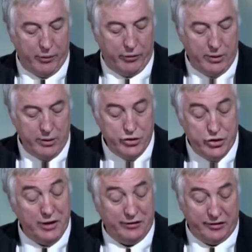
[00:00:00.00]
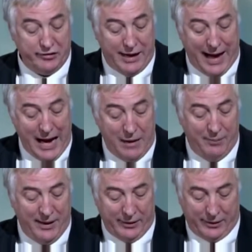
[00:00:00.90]
both Jesus
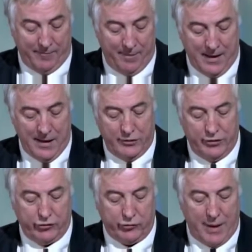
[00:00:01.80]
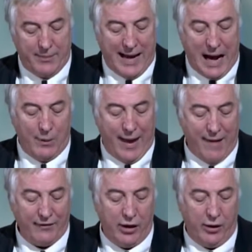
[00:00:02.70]
and Peter, describing how
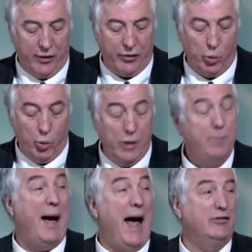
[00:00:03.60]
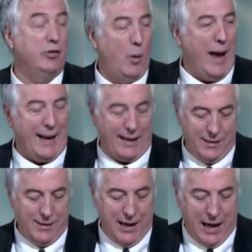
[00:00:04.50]
heaven and earth would pass away
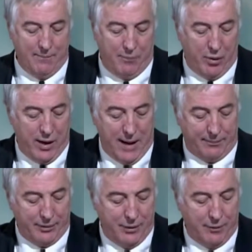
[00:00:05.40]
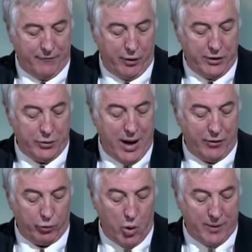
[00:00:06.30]
and burn up, referring to
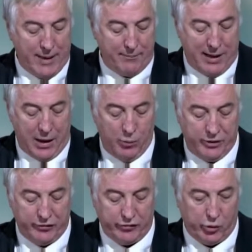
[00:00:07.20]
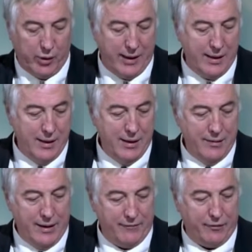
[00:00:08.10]
how the Roman Empire would destroy
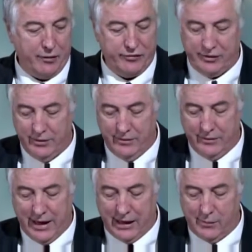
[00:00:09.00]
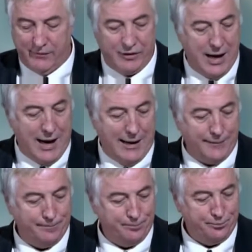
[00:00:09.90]
that ah, first kingdom of
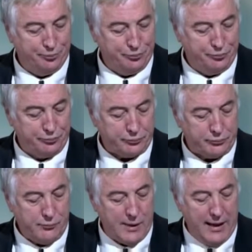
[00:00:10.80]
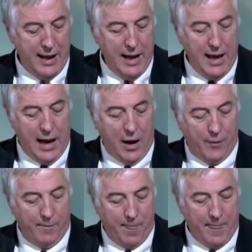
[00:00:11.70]
God. I see.
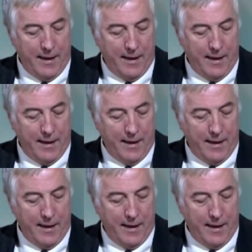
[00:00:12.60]
Now,